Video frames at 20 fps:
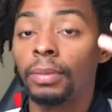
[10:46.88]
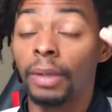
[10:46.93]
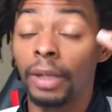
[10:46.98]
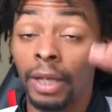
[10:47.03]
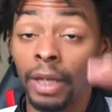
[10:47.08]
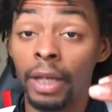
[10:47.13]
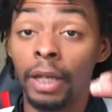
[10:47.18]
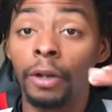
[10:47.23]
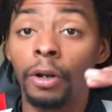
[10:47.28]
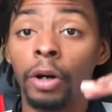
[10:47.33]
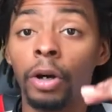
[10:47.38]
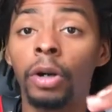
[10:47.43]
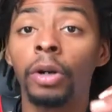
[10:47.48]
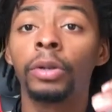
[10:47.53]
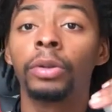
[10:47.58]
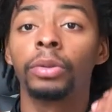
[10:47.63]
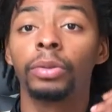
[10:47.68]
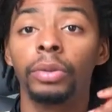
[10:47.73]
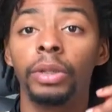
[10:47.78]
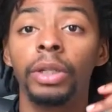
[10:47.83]
add all
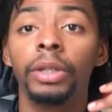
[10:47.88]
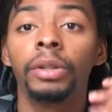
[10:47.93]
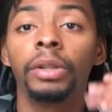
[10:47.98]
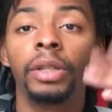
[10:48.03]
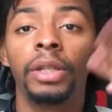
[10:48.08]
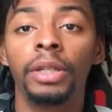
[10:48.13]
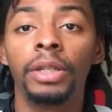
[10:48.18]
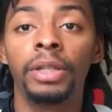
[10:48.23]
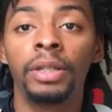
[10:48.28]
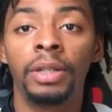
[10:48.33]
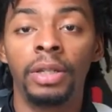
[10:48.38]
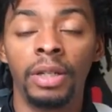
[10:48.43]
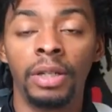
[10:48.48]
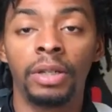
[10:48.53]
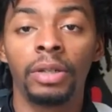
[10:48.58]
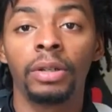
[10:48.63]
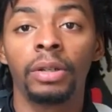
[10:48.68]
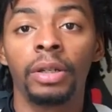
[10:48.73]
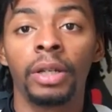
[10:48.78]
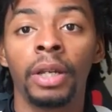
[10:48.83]
three of these
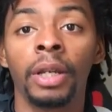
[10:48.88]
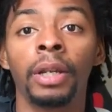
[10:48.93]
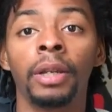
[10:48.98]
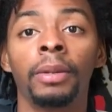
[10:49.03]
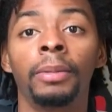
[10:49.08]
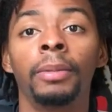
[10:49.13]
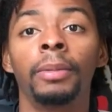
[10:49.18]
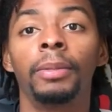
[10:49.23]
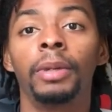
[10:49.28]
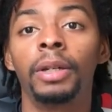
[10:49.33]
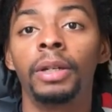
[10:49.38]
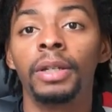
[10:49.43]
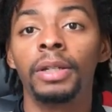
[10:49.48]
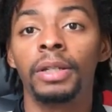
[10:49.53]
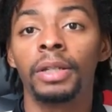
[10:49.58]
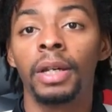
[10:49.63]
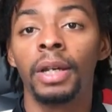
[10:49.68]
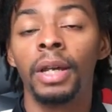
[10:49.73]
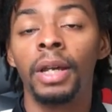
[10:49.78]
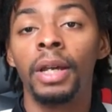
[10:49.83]
into your game,
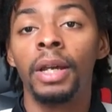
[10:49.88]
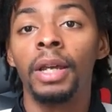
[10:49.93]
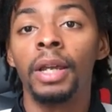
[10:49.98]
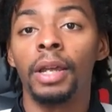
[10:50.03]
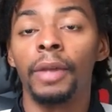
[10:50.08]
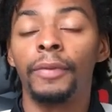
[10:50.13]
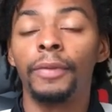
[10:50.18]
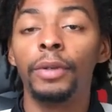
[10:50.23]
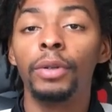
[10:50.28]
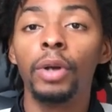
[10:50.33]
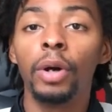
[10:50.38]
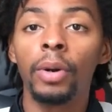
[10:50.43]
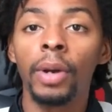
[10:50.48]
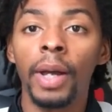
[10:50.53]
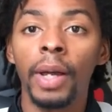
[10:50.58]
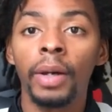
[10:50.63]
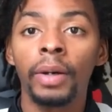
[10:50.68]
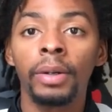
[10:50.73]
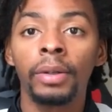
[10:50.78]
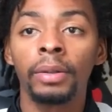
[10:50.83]
because if you know
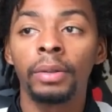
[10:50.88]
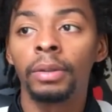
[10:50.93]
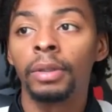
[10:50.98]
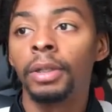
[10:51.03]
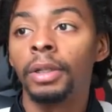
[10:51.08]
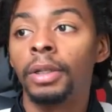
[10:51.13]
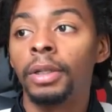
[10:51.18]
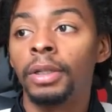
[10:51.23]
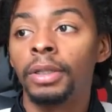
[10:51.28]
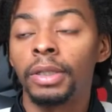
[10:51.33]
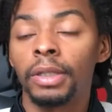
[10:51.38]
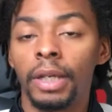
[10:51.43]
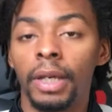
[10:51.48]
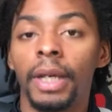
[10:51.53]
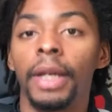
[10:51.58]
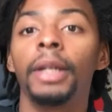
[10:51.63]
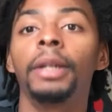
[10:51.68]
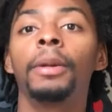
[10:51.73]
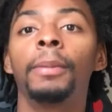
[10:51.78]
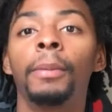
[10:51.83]
how to
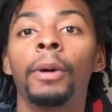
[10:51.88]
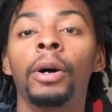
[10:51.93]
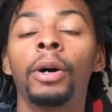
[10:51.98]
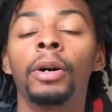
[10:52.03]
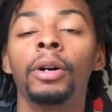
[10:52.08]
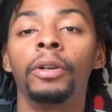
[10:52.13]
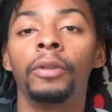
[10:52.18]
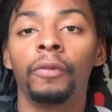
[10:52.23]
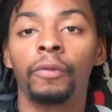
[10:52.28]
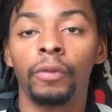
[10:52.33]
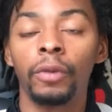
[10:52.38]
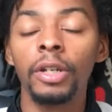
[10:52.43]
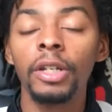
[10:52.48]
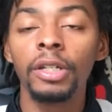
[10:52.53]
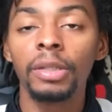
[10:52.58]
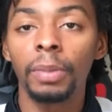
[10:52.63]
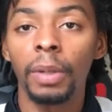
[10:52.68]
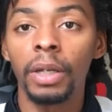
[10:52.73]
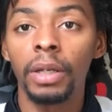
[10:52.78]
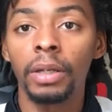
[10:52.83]
hang the ball and
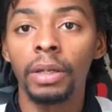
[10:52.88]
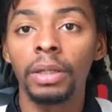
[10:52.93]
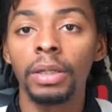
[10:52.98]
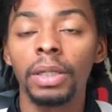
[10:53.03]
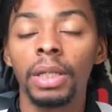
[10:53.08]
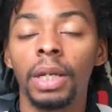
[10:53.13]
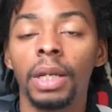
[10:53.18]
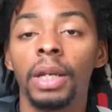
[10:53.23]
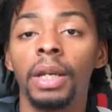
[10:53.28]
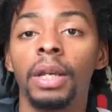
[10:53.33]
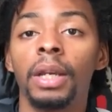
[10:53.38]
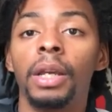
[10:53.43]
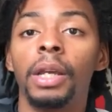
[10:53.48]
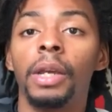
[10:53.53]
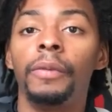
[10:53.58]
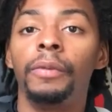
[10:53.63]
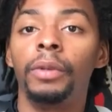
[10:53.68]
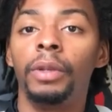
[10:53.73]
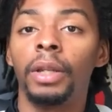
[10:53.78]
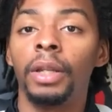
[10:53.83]
freeze players,
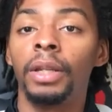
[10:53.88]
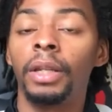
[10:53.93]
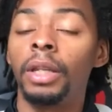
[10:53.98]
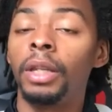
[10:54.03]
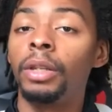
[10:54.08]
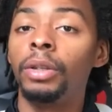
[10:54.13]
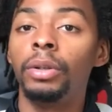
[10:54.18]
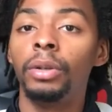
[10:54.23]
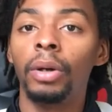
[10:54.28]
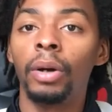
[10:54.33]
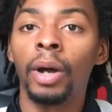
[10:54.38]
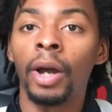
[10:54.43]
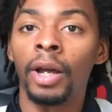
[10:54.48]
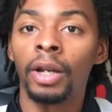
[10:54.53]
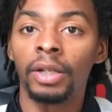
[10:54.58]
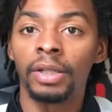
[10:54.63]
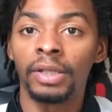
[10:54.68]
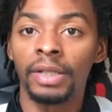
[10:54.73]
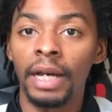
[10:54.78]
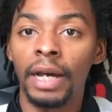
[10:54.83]
and then you know how
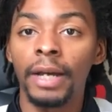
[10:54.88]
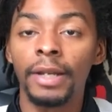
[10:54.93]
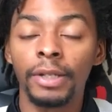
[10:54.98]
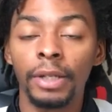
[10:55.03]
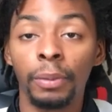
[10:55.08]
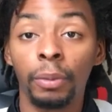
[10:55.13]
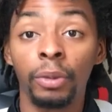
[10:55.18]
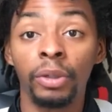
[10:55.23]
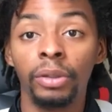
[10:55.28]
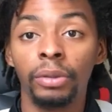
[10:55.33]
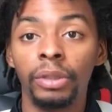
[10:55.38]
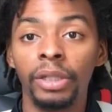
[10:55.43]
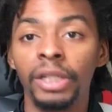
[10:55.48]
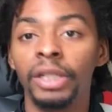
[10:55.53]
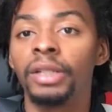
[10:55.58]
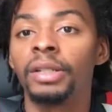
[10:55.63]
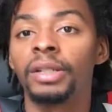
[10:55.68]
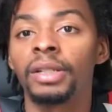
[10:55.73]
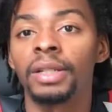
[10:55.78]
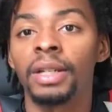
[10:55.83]
to size up when you
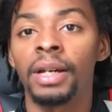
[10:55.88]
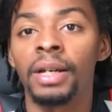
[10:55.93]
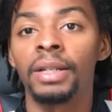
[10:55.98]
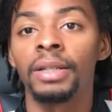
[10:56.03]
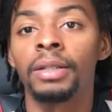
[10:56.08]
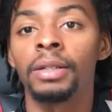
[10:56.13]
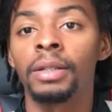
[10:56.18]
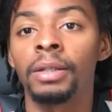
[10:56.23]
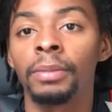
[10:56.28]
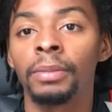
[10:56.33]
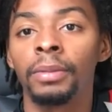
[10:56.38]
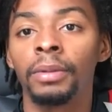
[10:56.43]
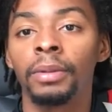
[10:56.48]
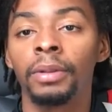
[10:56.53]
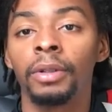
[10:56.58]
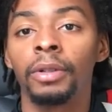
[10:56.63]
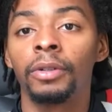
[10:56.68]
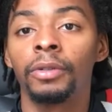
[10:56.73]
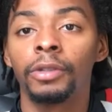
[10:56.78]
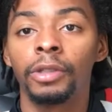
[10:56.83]
need to size up
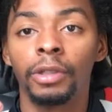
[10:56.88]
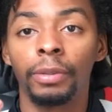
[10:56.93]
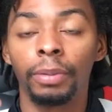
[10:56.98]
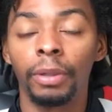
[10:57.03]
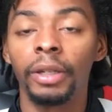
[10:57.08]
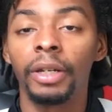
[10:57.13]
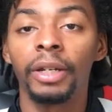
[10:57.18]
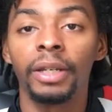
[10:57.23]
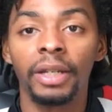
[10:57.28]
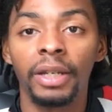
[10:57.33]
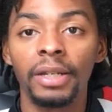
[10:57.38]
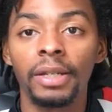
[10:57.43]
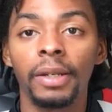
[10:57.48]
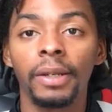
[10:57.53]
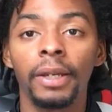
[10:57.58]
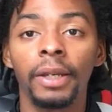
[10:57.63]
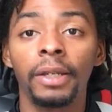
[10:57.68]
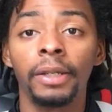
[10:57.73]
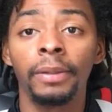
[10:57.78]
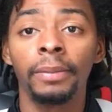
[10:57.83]
to play the guessing
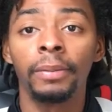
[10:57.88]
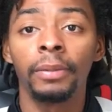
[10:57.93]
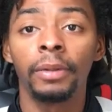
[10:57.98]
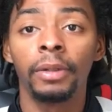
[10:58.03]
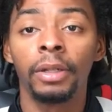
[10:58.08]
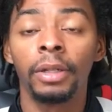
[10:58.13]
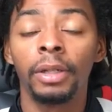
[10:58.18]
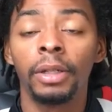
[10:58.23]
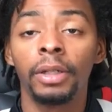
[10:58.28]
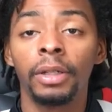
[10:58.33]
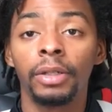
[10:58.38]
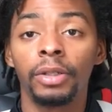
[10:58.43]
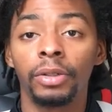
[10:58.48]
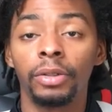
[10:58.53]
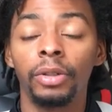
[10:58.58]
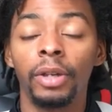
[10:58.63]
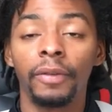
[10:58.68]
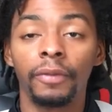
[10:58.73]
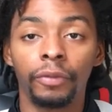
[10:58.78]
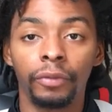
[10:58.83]
game, so
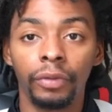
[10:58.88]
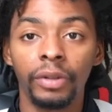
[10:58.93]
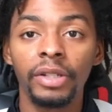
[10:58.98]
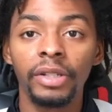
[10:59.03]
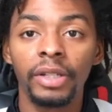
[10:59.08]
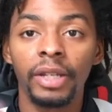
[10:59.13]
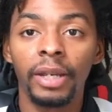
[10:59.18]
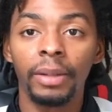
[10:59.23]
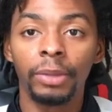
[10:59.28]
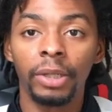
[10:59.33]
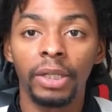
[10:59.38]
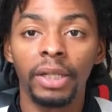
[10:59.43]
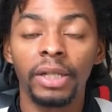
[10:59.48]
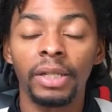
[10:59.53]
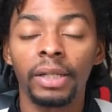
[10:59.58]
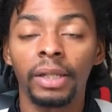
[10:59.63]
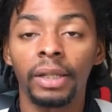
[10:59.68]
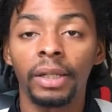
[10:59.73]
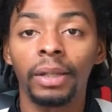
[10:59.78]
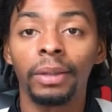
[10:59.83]
you got the freeze game, the
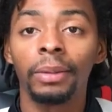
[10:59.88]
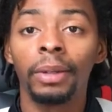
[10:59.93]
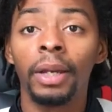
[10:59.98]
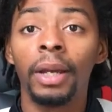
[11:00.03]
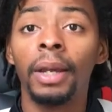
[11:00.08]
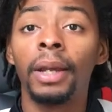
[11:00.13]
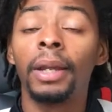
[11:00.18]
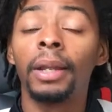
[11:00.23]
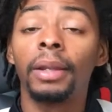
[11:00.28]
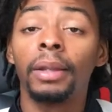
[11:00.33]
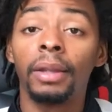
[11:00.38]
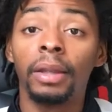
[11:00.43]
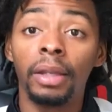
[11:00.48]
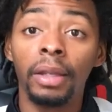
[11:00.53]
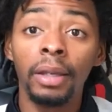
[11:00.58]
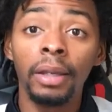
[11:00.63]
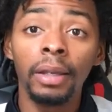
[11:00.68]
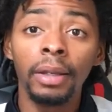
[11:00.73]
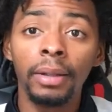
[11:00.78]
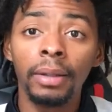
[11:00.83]
guessing game,
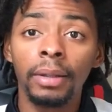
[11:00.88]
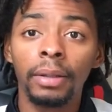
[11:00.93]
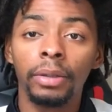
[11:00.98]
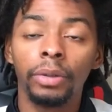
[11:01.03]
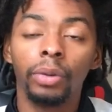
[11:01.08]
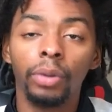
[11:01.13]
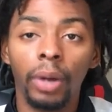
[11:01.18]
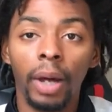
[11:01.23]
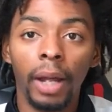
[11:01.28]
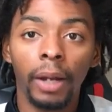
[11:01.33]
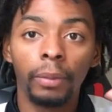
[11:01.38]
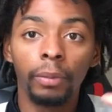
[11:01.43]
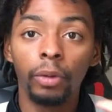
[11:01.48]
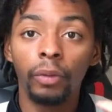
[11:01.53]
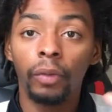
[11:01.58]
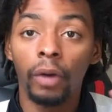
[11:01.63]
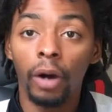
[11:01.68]
then you know how to move